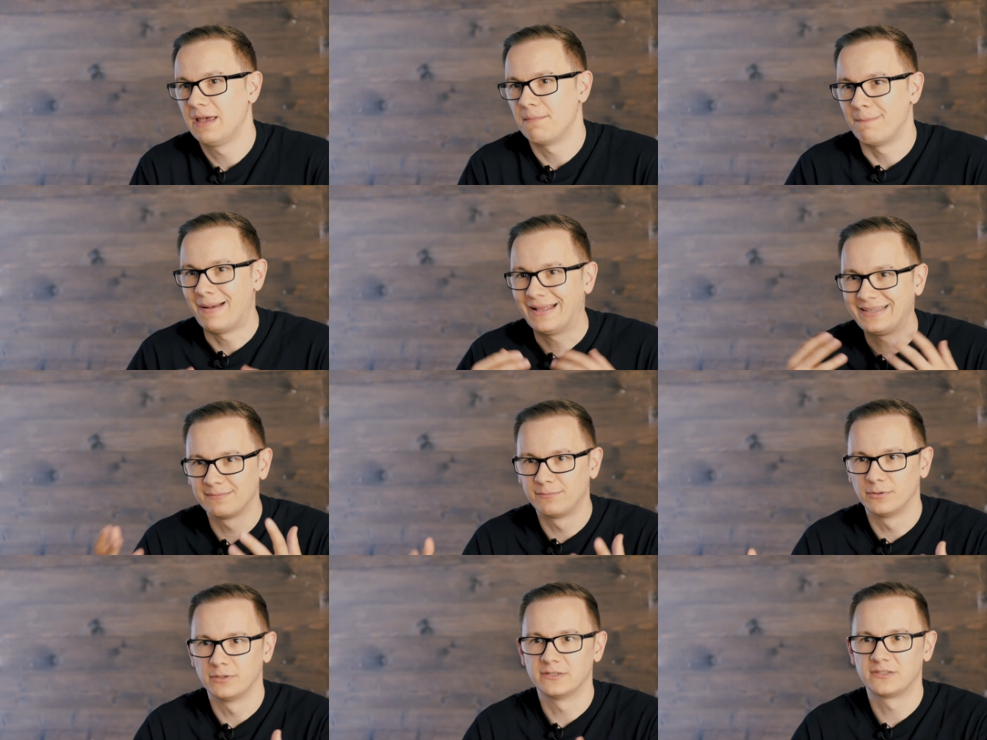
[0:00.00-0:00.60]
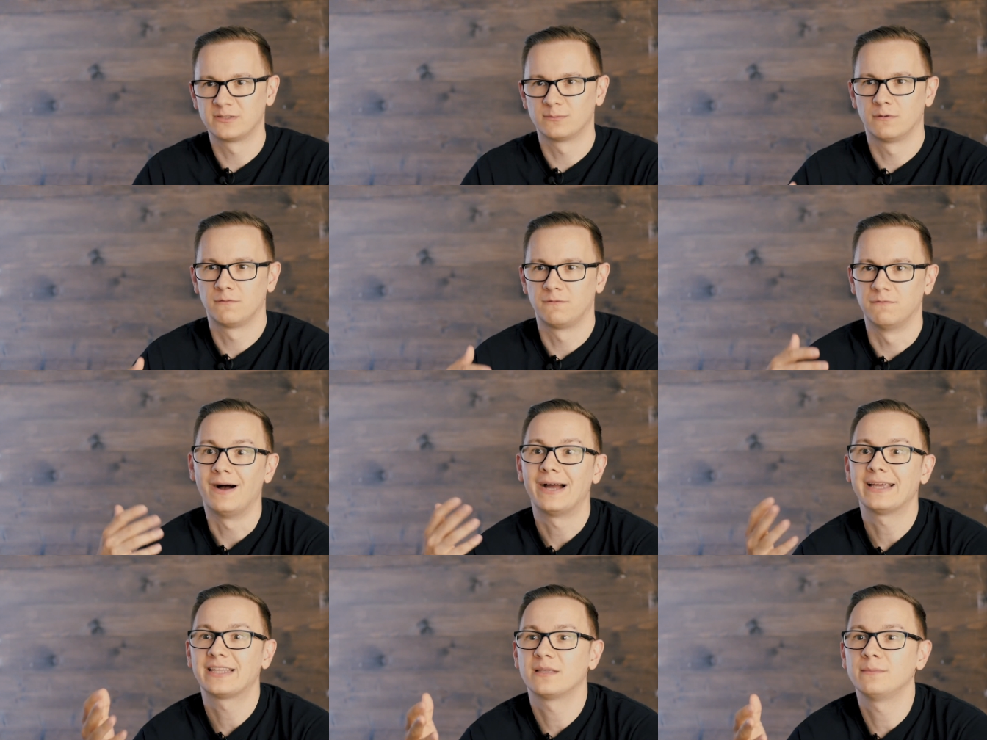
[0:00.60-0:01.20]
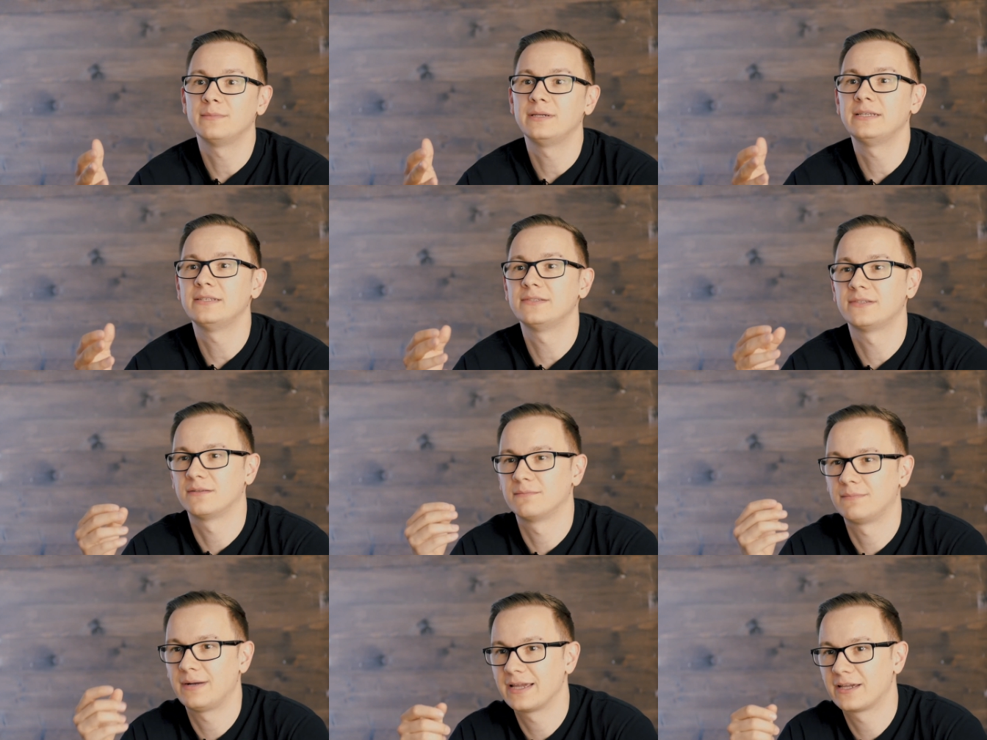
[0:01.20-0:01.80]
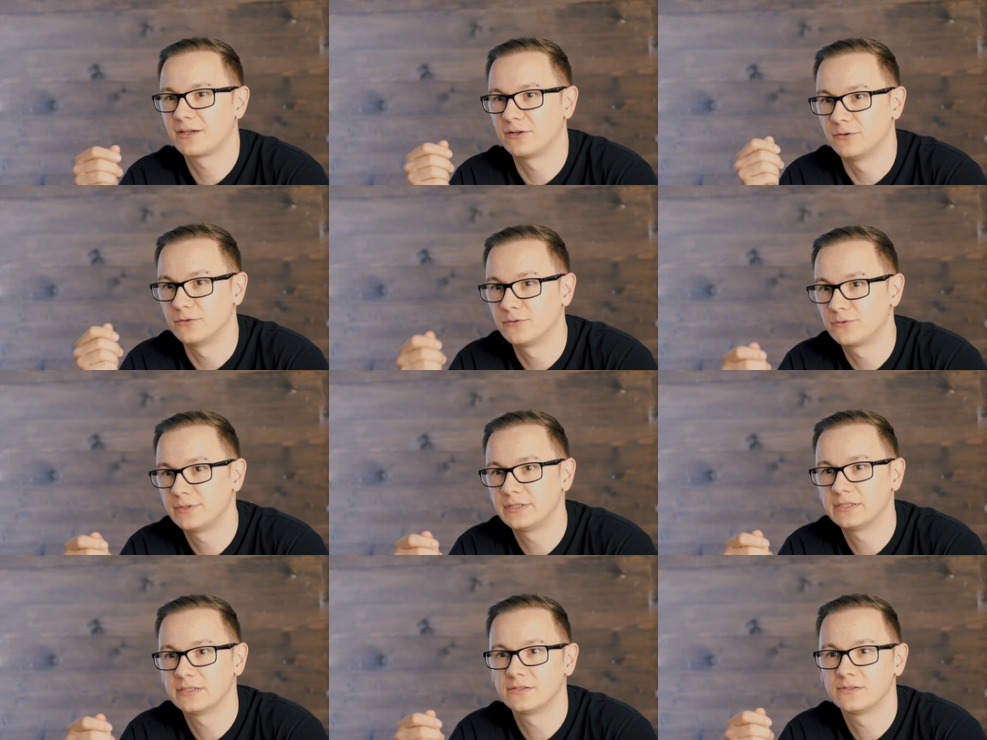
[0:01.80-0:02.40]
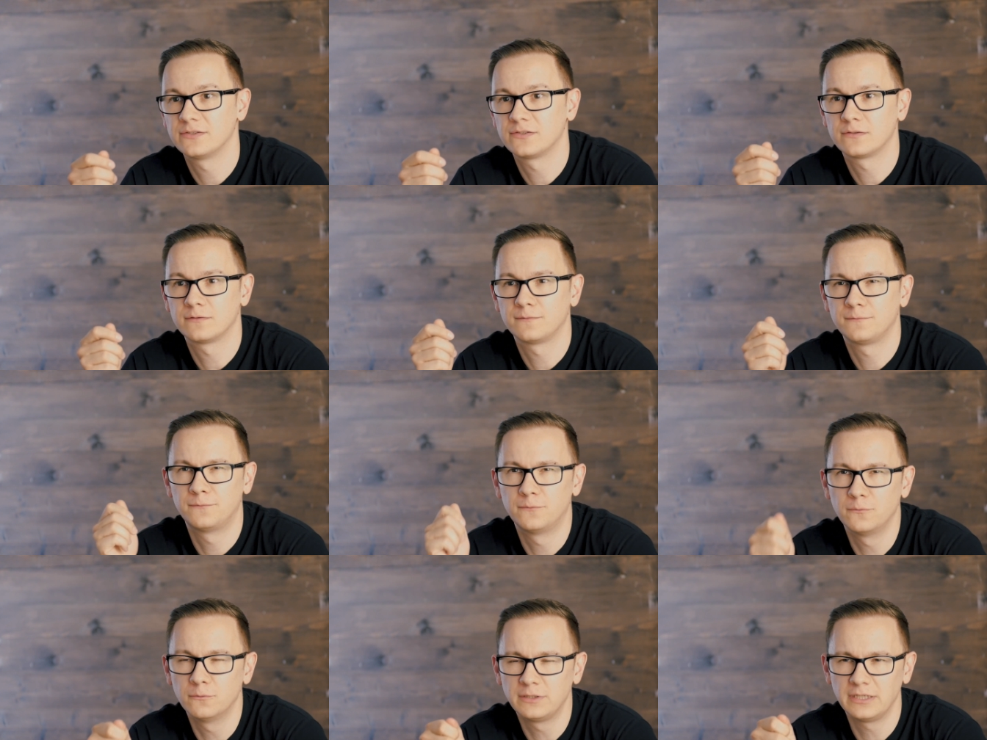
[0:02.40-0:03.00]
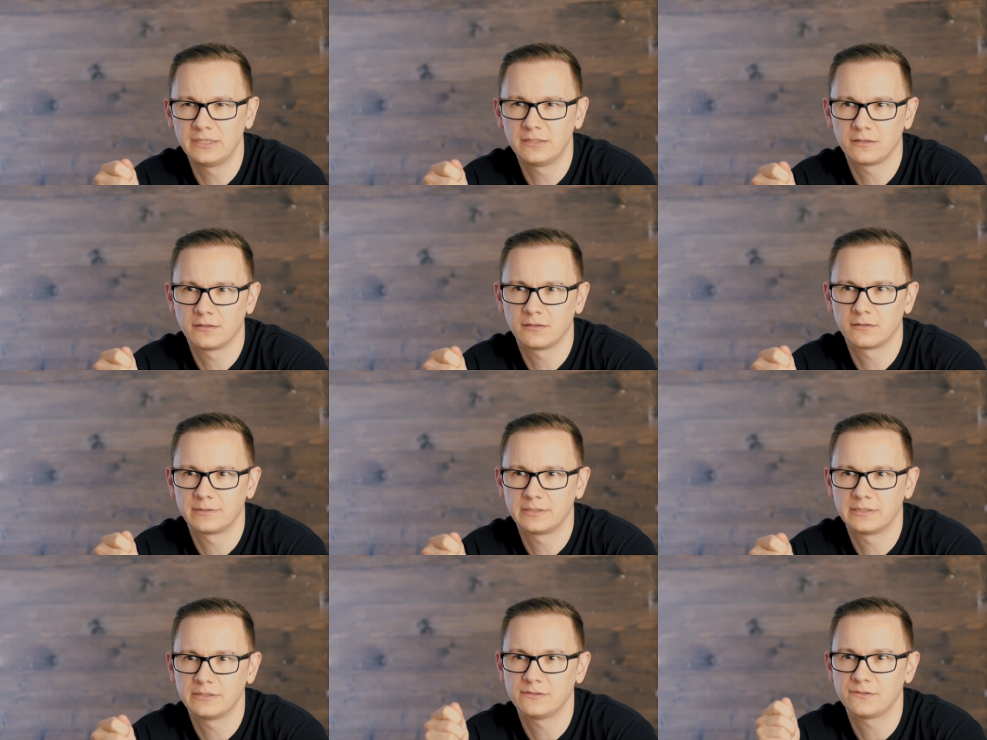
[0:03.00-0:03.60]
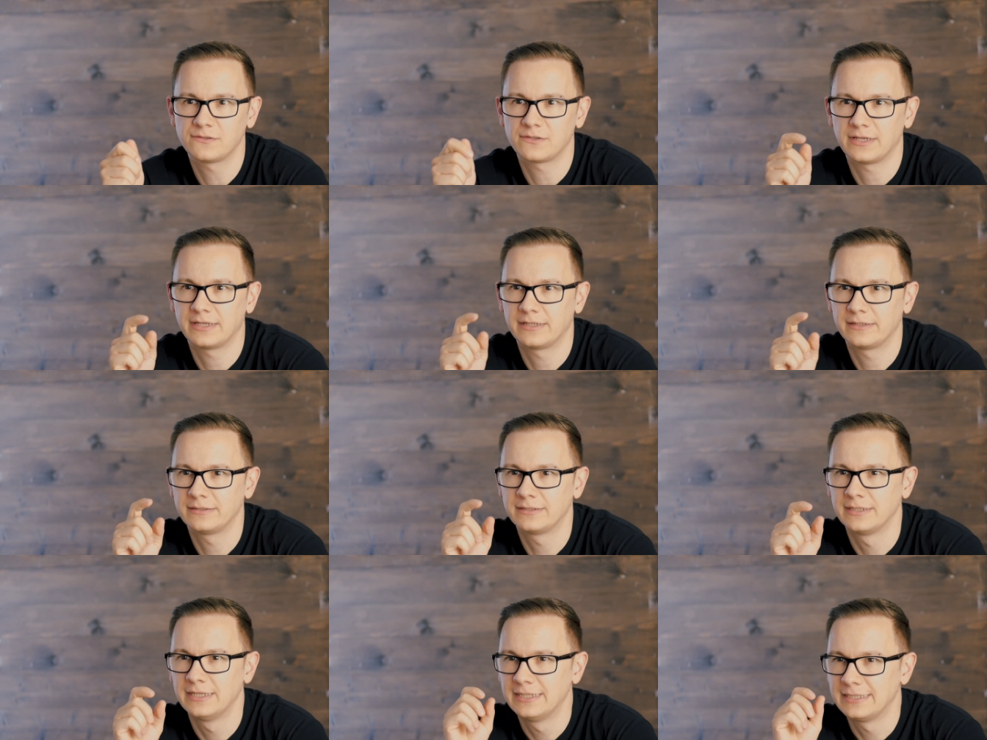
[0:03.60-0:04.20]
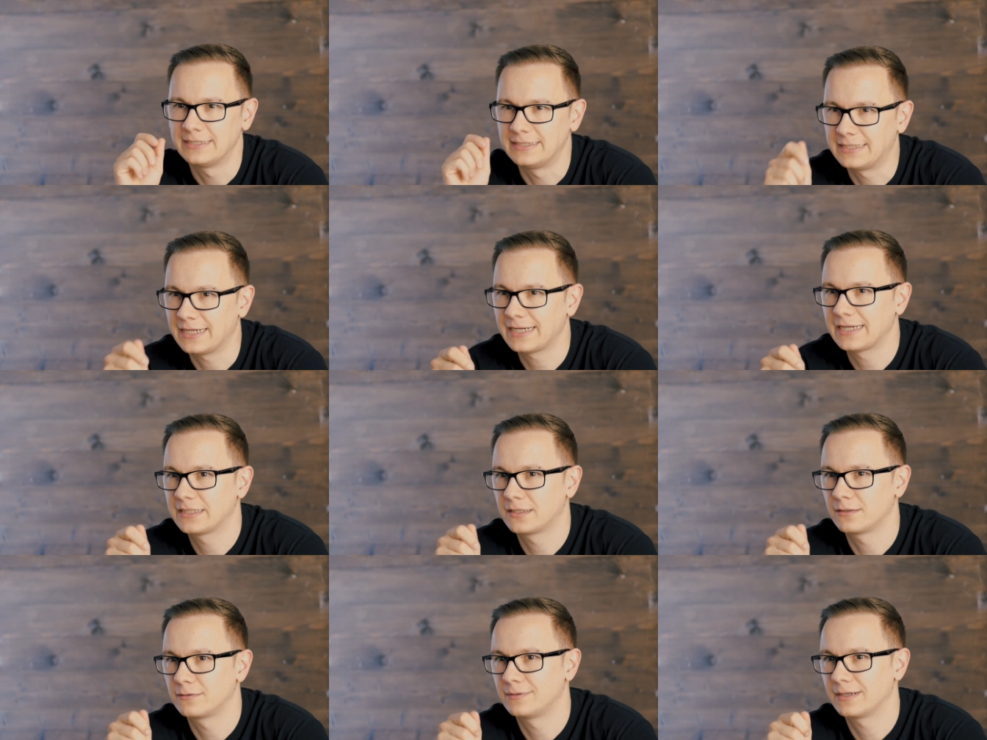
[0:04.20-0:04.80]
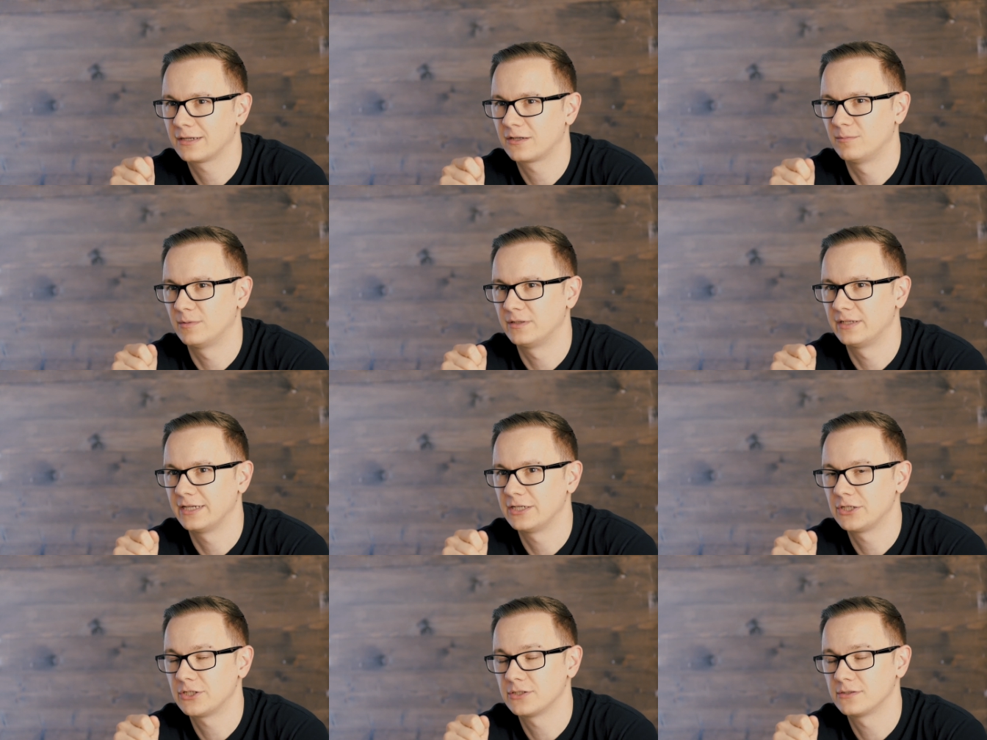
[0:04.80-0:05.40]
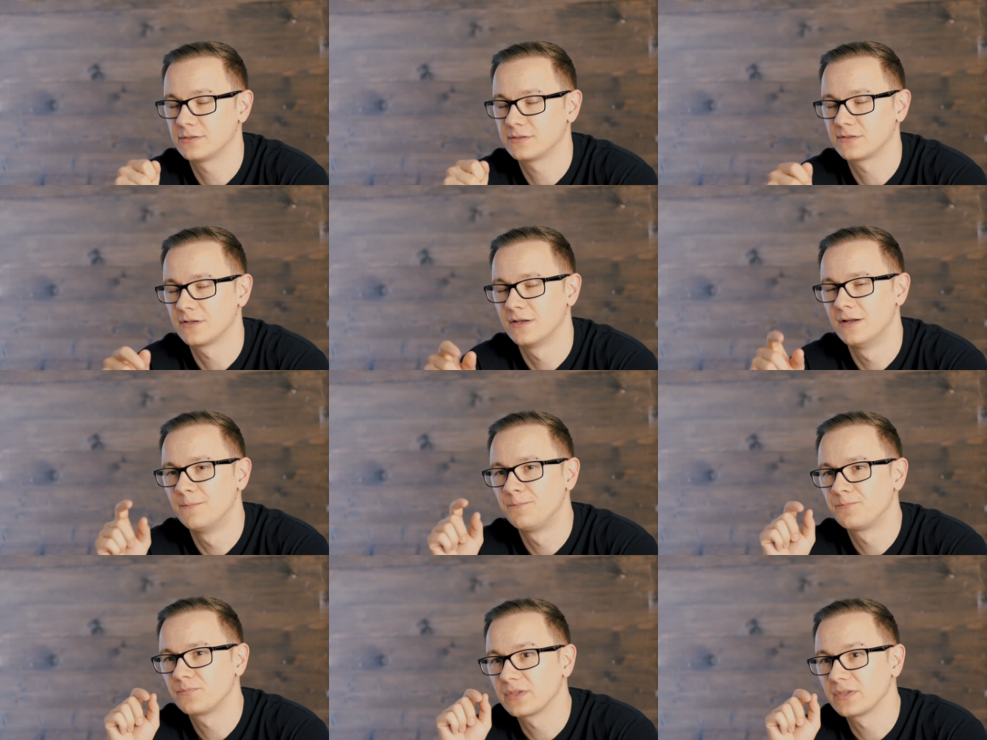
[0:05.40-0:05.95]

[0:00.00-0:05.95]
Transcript: metabolism of vitamins and micronutrients, food intolerance and dietary recommendations,